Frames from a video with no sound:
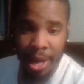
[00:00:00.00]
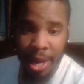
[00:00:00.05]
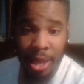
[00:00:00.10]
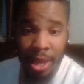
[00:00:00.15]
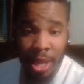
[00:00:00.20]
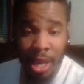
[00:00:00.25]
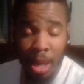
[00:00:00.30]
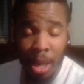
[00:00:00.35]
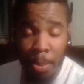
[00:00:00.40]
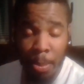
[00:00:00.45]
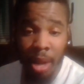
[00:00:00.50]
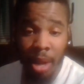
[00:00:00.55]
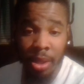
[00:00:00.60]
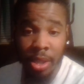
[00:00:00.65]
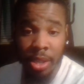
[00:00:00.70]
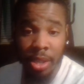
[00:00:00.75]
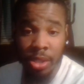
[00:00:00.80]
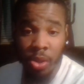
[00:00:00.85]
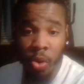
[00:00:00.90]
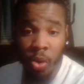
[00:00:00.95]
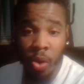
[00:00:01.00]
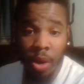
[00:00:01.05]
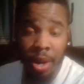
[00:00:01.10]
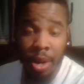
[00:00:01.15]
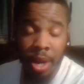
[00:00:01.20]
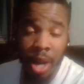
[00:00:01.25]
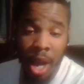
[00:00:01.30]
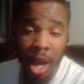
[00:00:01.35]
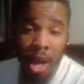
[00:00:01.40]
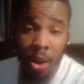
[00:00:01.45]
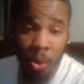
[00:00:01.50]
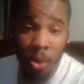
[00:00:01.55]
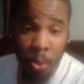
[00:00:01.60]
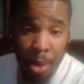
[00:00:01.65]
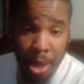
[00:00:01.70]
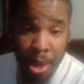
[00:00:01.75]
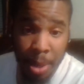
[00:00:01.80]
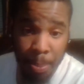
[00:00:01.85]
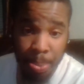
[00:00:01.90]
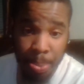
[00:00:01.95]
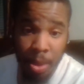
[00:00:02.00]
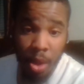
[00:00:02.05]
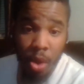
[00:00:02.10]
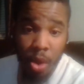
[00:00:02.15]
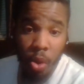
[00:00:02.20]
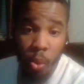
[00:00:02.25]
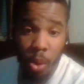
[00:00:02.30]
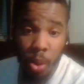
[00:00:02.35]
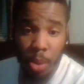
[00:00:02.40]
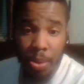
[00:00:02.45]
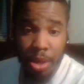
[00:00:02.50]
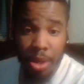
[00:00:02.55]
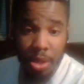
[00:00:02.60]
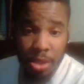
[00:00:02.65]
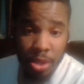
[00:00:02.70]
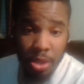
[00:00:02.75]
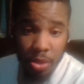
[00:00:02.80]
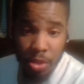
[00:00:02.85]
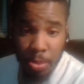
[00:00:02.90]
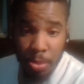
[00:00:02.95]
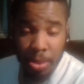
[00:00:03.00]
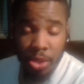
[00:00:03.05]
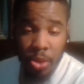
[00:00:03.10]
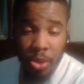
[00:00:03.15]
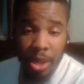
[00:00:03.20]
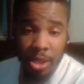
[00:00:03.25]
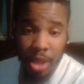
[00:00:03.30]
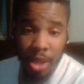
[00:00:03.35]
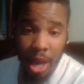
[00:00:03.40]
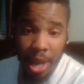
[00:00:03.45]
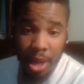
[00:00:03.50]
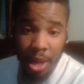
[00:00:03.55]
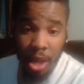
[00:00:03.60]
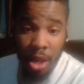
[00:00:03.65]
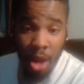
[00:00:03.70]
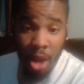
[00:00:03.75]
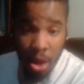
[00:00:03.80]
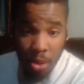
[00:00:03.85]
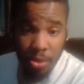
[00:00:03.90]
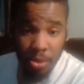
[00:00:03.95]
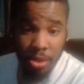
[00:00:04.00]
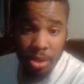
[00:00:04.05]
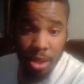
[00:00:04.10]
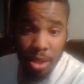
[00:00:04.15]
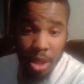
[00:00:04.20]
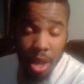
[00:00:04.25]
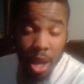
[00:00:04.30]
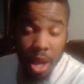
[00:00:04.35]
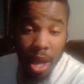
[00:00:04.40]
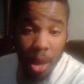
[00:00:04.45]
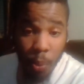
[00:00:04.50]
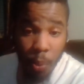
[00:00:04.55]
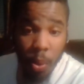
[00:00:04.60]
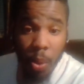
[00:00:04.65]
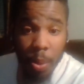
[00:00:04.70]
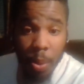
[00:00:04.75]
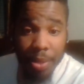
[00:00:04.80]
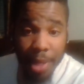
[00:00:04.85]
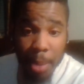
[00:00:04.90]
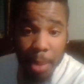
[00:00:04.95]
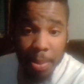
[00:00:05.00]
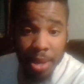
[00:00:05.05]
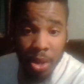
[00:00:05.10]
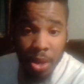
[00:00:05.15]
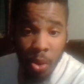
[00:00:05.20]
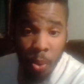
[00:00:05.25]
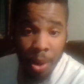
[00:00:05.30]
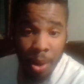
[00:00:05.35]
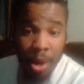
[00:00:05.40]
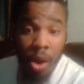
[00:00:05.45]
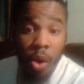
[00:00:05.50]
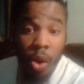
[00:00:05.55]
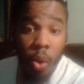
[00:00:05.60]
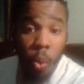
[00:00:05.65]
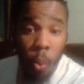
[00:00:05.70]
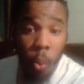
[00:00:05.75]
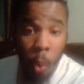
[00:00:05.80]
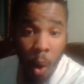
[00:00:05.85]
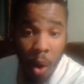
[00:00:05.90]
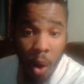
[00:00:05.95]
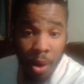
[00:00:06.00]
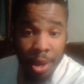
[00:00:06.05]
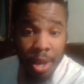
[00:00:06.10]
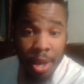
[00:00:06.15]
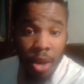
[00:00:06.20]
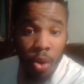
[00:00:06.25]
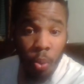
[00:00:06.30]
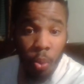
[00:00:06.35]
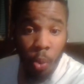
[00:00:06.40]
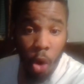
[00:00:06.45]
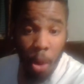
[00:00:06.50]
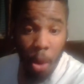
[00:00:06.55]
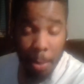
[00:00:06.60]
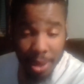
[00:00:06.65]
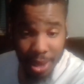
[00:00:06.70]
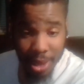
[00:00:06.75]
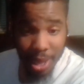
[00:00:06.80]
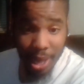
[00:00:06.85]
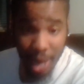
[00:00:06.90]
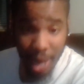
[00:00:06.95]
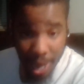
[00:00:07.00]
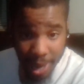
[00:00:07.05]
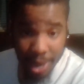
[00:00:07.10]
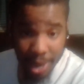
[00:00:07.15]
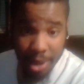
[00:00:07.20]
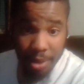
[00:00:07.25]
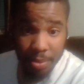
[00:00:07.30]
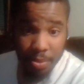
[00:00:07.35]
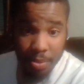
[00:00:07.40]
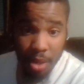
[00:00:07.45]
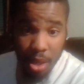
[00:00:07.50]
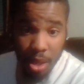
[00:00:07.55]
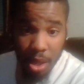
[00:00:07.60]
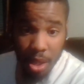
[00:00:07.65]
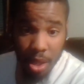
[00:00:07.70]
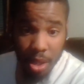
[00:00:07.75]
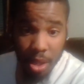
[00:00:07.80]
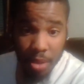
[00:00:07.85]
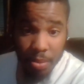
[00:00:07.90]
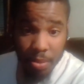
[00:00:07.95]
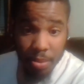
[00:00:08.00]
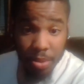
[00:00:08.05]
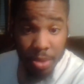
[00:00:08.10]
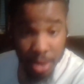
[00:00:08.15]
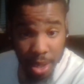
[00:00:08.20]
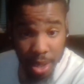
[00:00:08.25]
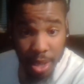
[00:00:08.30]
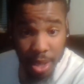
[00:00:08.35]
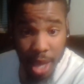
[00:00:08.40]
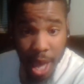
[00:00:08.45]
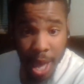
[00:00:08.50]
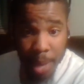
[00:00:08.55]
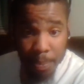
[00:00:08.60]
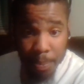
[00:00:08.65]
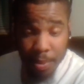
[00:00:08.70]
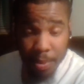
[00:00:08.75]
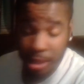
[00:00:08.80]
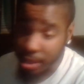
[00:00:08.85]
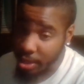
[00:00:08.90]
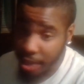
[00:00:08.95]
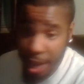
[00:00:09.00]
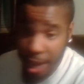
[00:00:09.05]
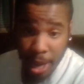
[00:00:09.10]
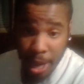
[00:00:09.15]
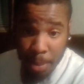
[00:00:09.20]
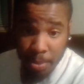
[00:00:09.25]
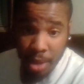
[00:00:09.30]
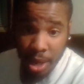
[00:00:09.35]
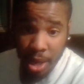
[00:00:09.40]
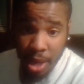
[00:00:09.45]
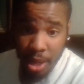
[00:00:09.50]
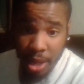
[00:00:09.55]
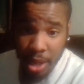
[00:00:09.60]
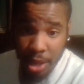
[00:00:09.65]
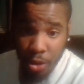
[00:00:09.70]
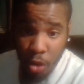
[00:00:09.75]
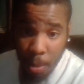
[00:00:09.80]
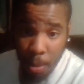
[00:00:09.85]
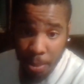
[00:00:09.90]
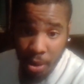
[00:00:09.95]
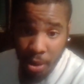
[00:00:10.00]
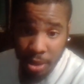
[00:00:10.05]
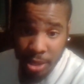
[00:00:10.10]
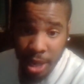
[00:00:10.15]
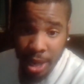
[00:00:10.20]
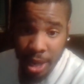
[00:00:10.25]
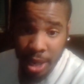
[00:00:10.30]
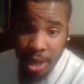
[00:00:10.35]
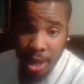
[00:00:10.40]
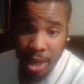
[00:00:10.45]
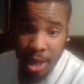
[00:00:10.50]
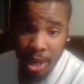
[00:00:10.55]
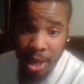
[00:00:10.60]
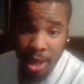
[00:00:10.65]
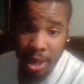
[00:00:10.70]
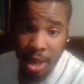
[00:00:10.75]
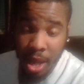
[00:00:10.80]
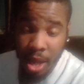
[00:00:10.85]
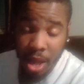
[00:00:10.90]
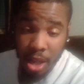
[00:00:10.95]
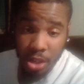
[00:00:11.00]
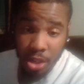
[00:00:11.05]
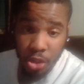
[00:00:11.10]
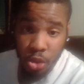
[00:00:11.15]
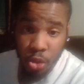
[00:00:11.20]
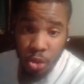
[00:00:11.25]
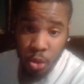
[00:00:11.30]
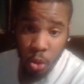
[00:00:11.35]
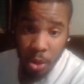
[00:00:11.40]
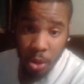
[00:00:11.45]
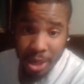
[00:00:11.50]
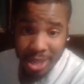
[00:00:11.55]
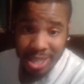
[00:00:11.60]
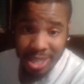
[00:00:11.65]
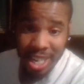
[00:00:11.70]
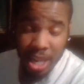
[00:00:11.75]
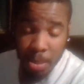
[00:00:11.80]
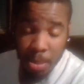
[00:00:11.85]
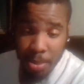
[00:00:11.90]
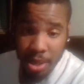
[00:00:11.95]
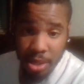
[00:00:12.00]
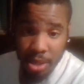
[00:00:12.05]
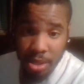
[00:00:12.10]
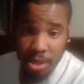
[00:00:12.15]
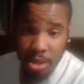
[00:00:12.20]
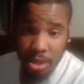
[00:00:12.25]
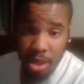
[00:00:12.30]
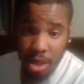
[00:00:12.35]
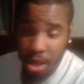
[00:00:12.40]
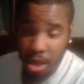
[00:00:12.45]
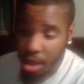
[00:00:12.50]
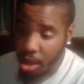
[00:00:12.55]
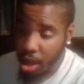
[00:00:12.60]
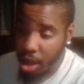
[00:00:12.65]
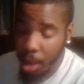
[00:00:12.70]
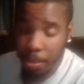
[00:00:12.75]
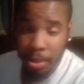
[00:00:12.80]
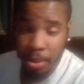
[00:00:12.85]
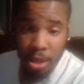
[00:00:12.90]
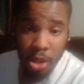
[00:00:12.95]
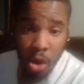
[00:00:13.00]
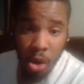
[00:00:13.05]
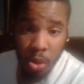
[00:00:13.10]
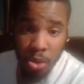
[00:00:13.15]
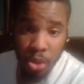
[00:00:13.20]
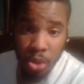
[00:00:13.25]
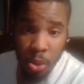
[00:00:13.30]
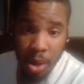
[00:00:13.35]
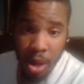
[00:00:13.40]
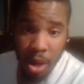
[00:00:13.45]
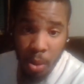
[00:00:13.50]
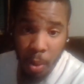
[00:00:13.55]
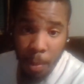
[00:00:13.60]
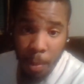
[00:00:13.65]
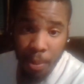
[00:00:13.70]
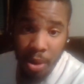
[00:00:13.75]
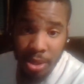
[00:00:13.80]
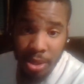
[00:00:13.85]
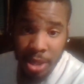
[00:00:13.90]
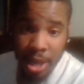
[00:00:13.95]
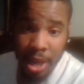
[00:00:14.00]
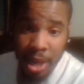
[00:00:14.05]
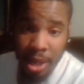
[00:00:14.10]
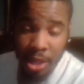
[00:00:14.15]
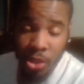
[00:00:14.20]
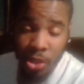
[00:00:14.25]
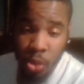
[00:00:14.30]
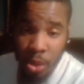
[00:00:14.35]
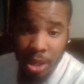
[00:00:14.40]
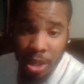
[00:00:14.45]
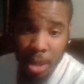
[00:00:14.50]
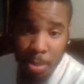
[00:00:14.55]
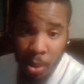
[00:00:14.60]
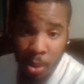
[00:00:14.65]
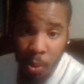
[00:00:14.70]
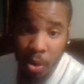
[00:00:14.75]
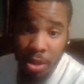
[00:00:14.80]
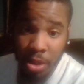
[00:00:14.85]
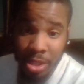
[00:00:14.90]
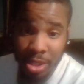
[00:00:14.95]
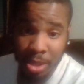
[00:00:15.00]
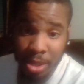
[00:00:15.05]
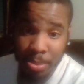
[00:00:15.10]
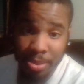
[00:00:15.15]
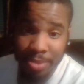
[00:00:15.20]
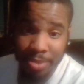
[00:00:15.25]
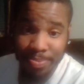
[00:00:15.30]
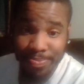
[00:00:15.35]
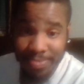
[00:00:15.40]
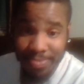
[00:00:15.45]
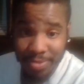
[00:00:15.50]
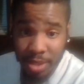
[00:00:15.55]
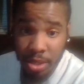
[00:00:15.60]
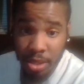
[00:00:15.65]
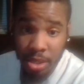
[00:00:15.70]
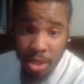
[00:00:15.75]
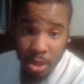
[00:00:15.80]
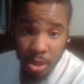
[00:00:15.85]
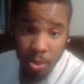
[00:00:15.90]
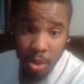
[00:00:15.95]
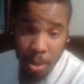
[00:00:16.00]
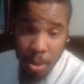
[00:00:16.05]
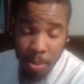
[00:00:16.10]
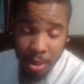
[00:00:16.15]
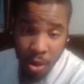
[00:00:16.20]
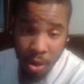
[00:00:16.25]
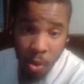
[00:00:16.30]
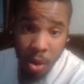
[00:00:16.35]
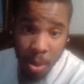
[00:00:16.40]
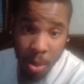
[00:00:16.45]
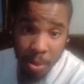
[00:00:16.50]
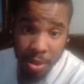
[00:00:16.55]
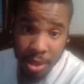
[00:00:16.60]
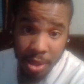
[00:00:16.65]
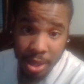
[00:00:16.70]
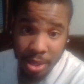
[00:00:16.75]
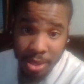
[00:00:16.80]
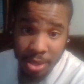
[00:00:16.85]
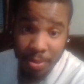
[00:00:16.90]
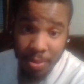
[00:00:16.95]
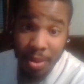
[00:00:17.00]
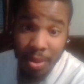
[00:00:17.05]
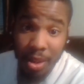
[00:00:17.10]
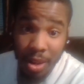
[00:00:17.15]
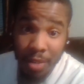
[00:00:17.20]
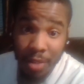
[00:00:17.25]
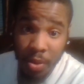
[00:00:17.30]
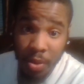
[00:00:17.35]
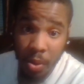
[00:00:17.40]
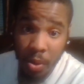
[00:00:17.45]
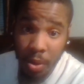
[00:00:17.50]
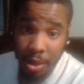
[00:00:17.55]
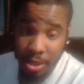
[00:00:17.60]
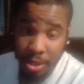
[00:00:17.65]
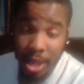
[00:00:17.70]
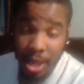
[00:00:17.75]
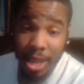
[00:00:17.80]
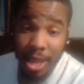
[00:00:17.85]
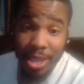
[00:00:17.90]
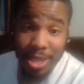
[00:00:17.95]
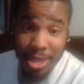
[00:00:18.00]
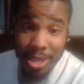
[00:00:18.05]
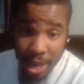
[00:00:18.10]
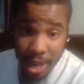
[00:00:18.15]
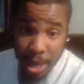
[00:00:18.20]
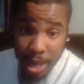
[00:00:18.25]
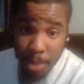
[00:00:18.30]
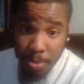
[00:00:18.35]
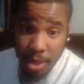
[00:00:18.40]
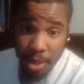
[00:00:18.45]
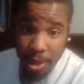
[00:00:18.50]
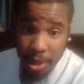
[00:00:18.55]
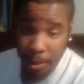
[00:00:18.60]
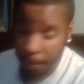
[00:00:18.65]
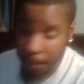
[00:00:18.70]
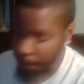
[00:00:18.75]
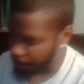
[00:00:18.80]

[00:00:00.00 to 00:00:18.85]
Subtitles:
Now think about this. On Halloween, what would your children be dressed like? Ghosts. And what would they be doing? Walking or roaming the land. You see that? The same thing that you're partaking in, Druid demons, of those who were partaking in Druid demon worships. You see where I'm going with this? Of course. Same thing.